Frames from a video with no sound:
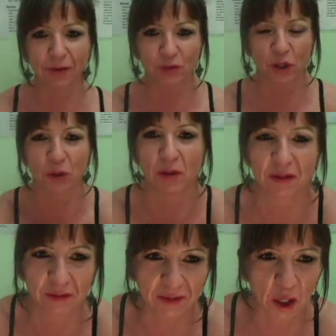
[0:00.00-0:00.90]
have to go and
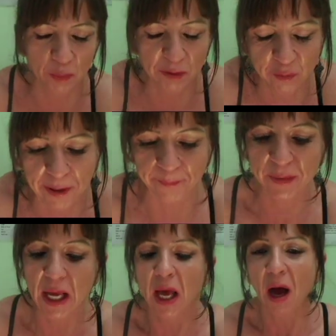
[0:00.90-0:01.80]
open for him.
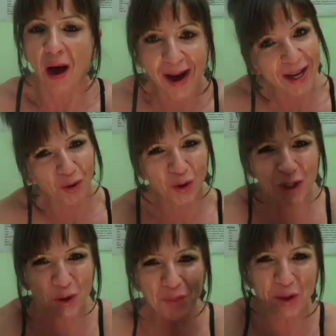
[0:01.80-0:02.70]
Hi, all
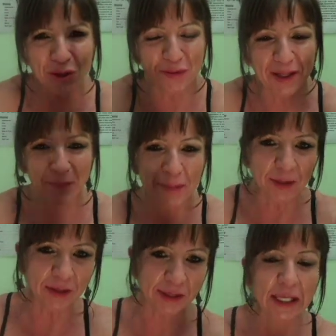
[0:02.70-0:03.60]
you beautiful
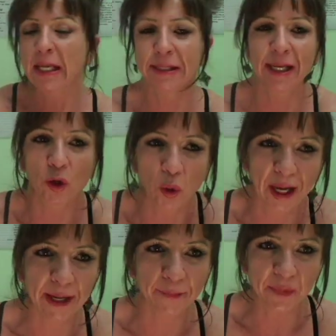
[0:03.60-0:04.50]
peoples. So
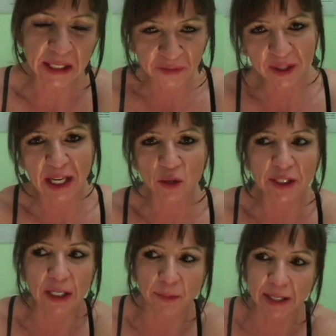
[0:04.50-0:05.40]
this video is
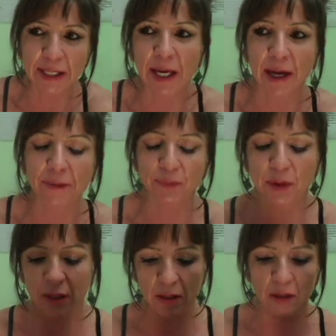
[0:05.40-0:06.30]
gonna be
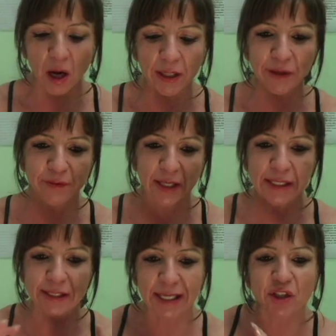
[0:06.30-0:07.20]
kind of an
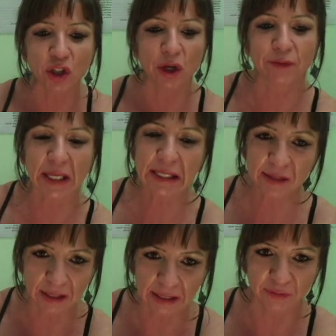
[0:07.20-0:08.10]
extension of the
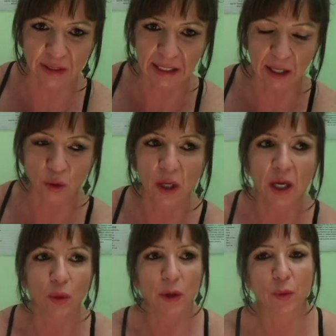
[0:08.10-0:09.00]
insulin video
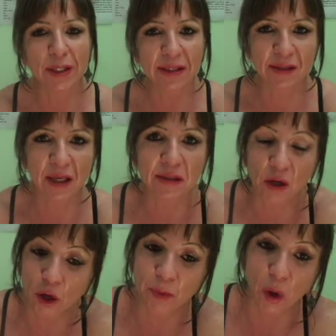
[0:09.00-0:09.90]
where we discuss
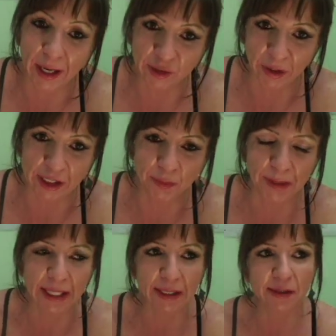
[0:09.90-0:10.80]
carbohydrates,
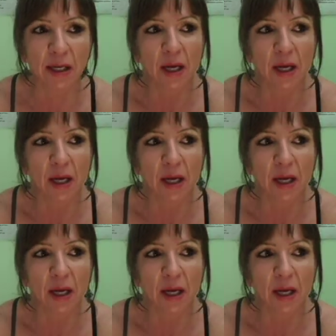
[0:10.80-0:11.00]
because